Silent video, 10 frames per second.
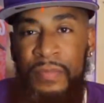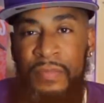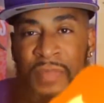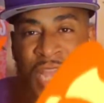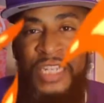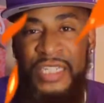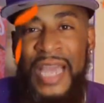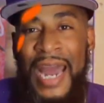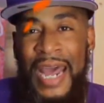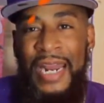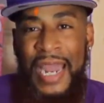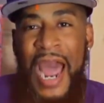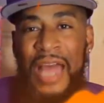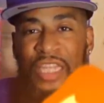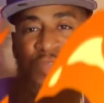They just got out of
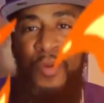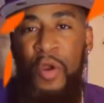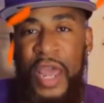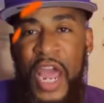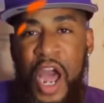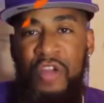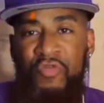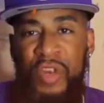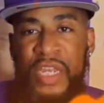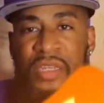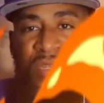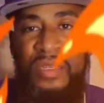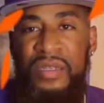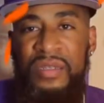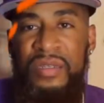college, bro. They hungry.
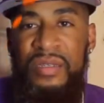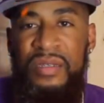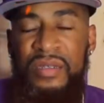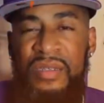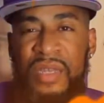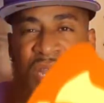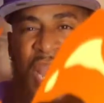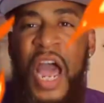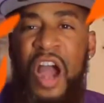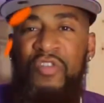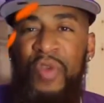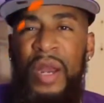They hungry to